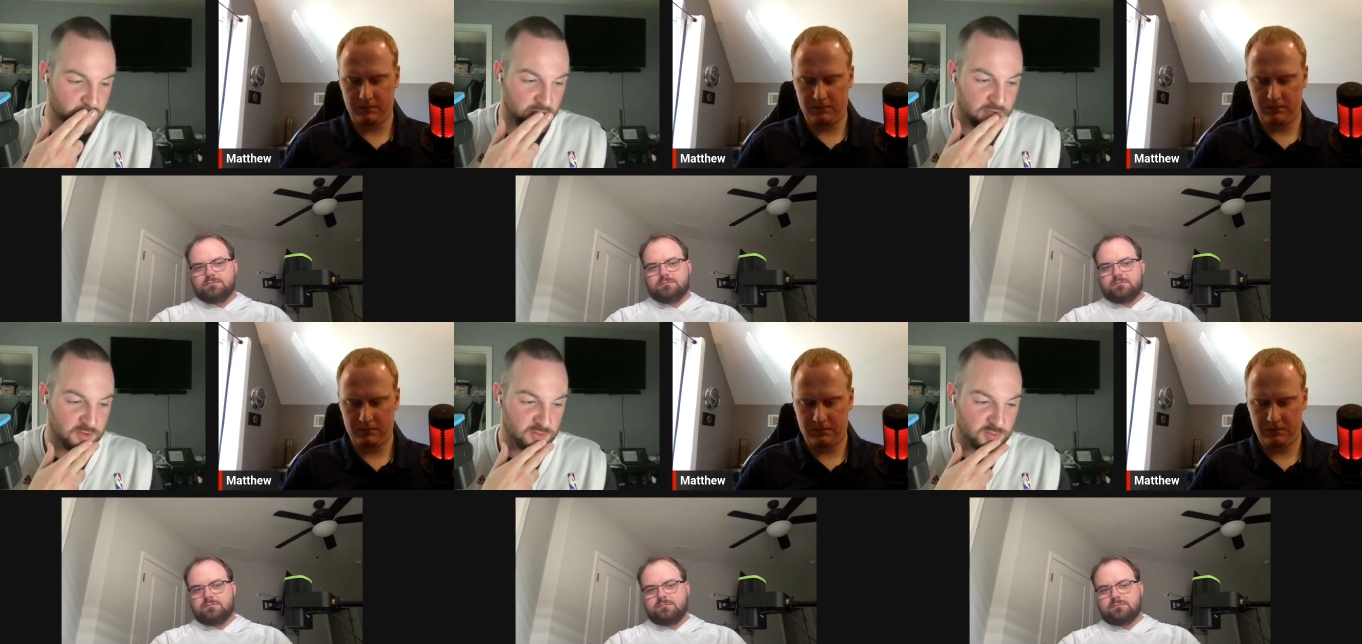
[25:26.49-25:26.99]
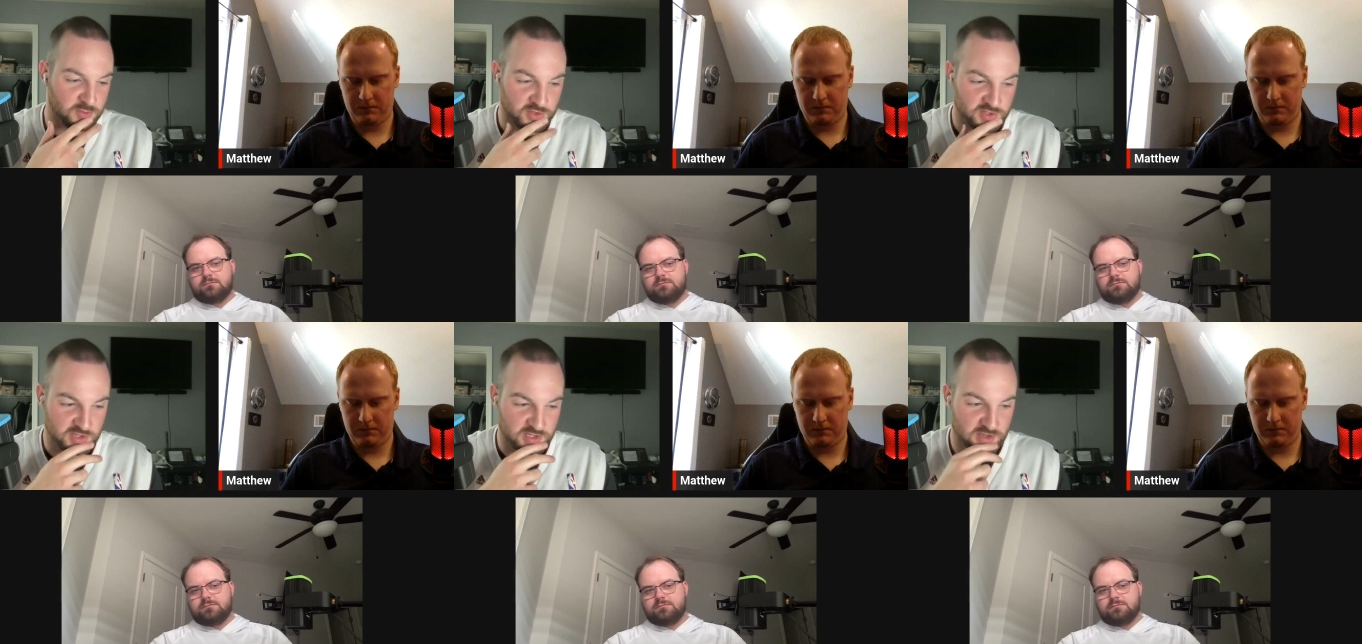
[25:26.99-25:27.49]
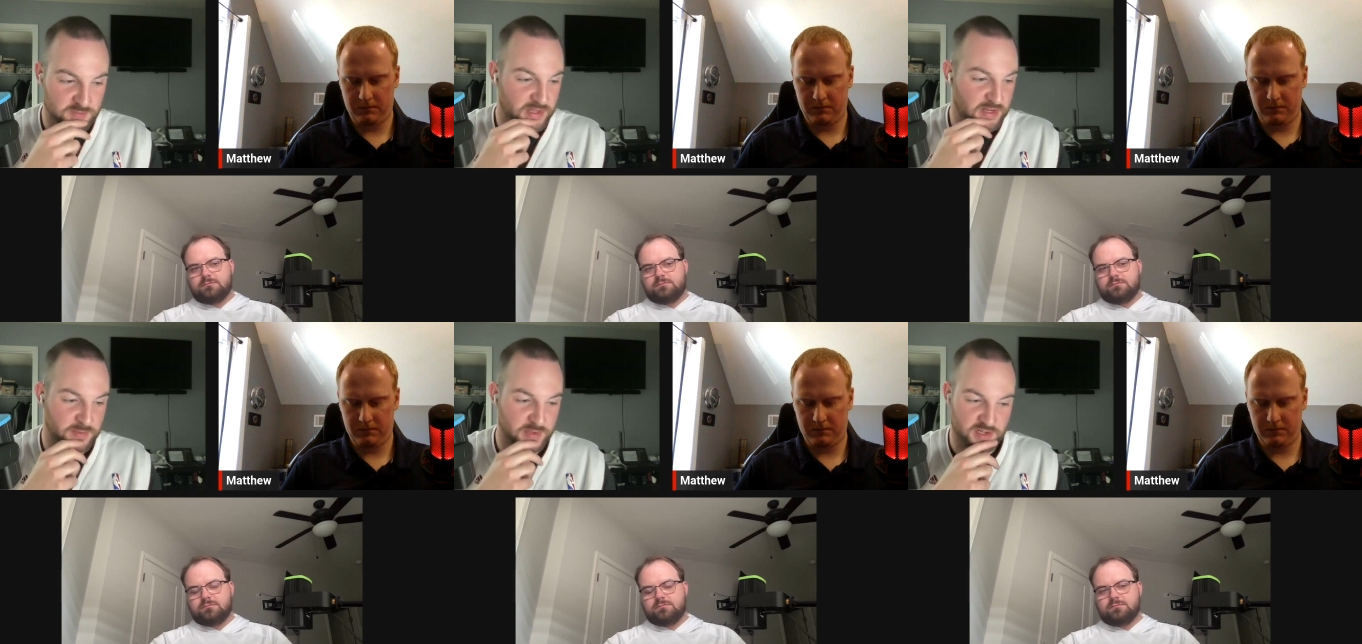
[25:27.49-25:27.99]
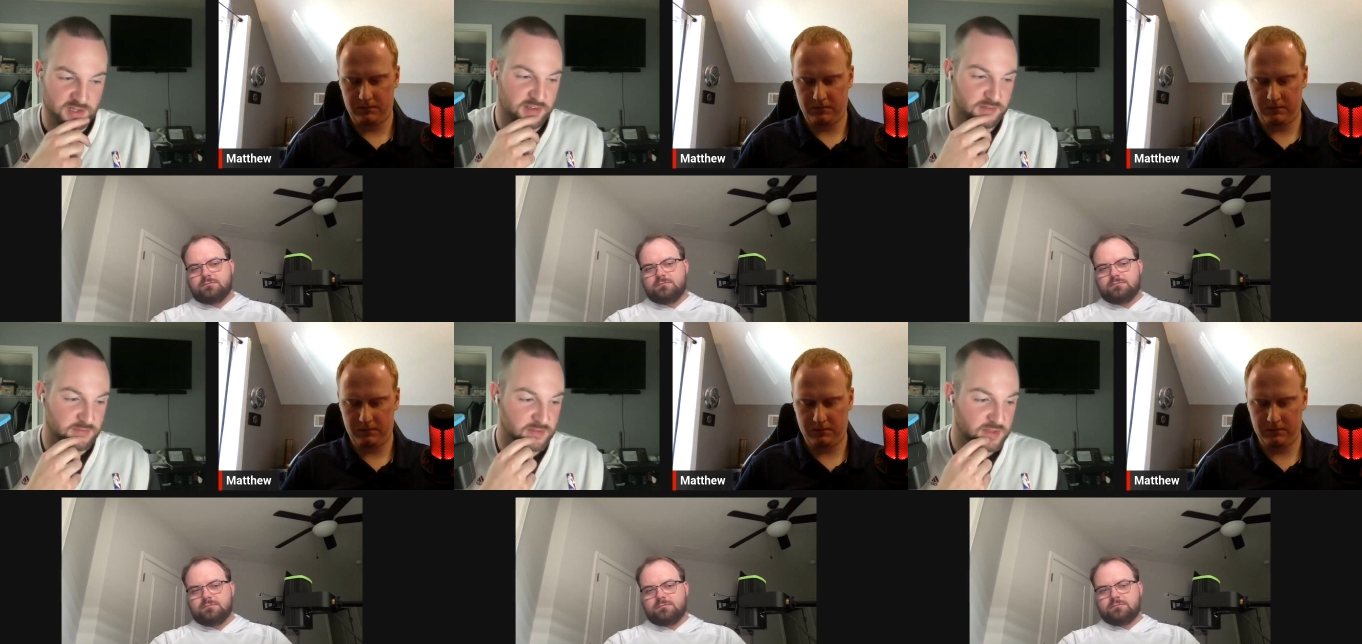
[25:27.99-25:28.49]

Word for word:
Speaker 1: else was in there? That might have been it.